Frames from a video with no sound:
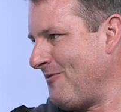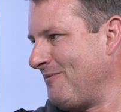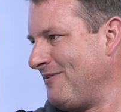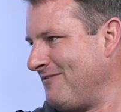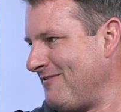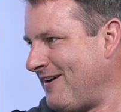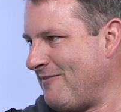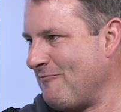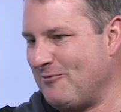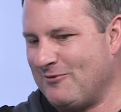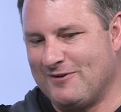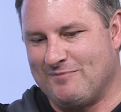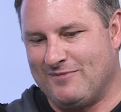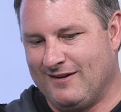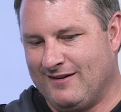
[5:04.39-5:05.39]
normally find
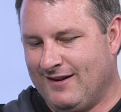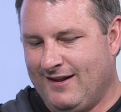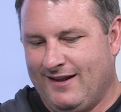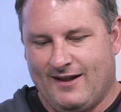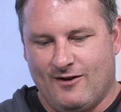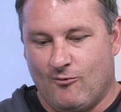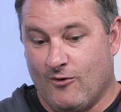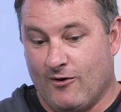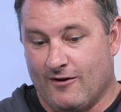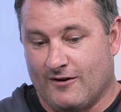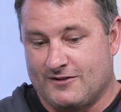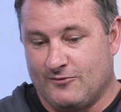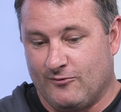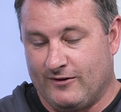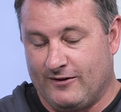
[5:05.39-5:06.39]
wood, but it
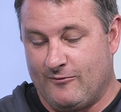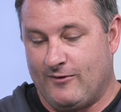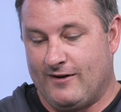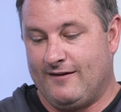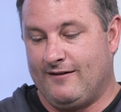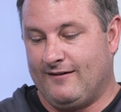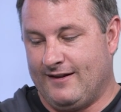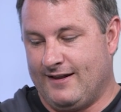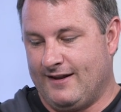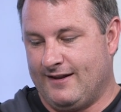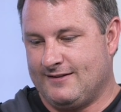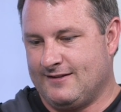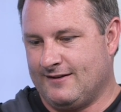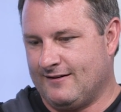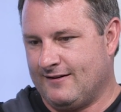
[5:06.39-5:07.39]
works really well, and
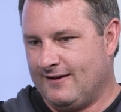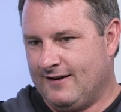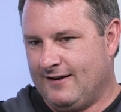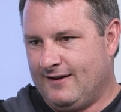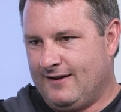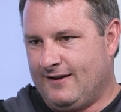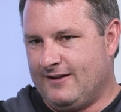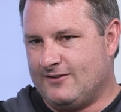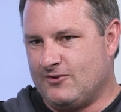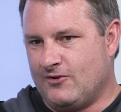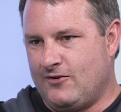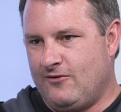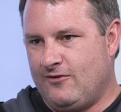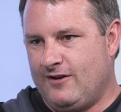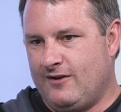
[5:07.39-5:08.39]
It's a
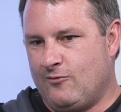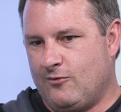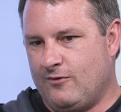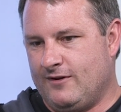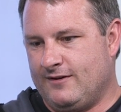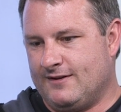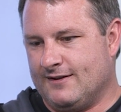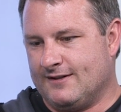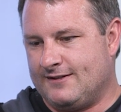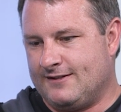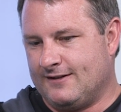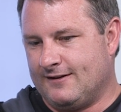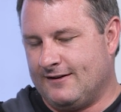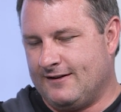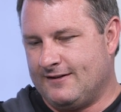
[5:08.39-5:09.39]
unique wood that
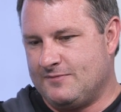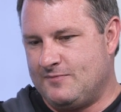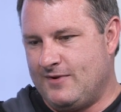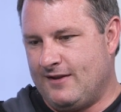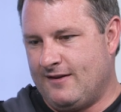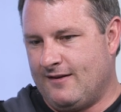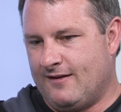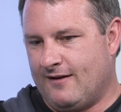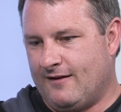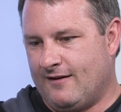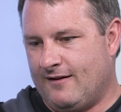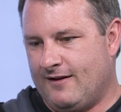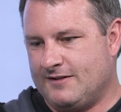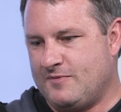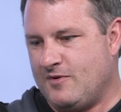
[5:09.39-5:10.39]
has been
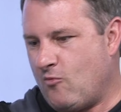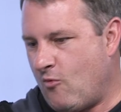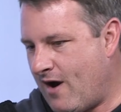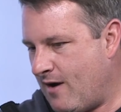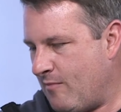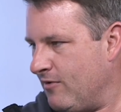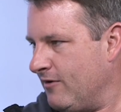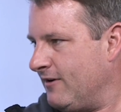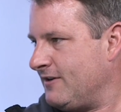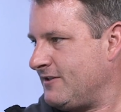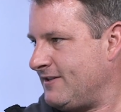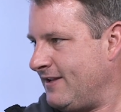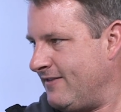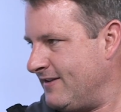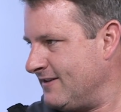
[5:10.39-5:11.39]
it's been wire
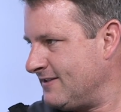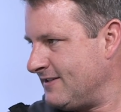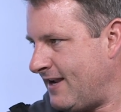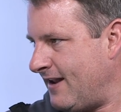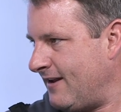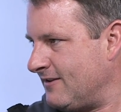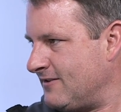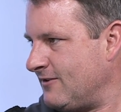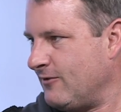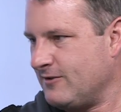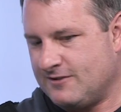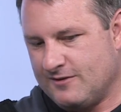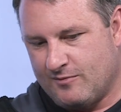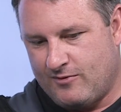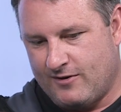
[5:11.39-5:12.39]
brushed and then sanded, so
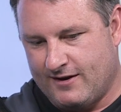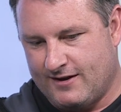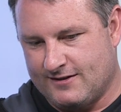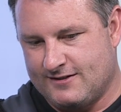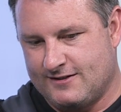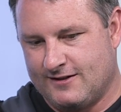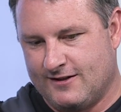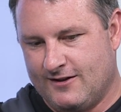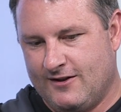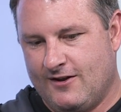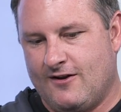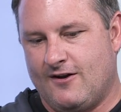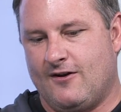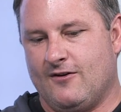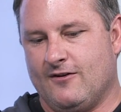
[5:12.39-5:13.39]
it's depressed
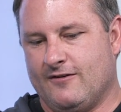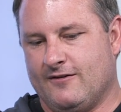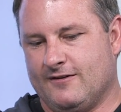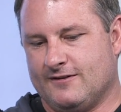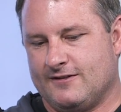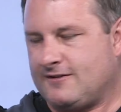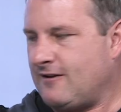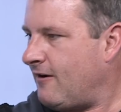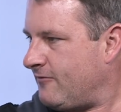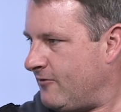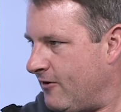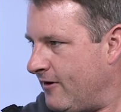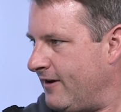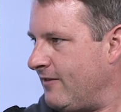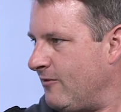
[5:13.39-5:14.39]
all of the soft
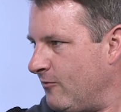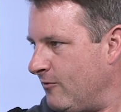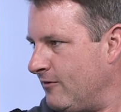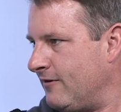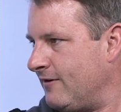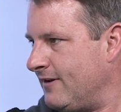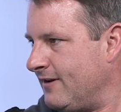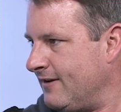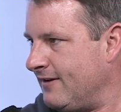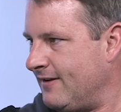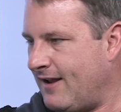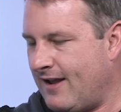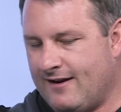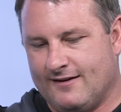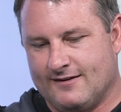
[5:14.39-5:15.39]
grain in the wood, and,
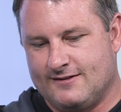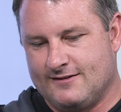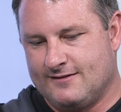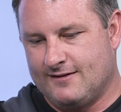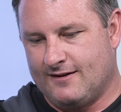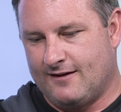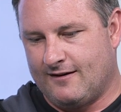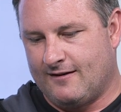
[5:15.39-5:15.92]
and it's